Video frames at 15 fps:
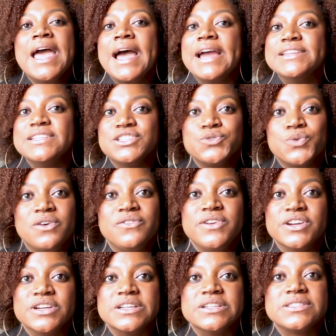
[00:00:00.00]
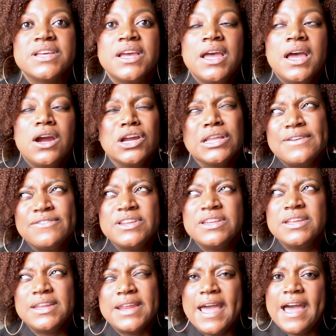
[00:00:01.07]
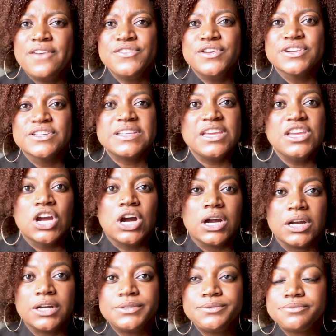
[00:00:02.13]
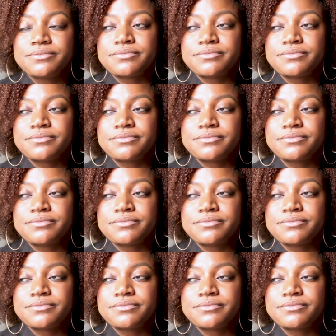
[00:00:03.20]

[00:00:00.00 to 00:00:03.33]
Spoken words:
I did 12 years or 11 and a half years ER.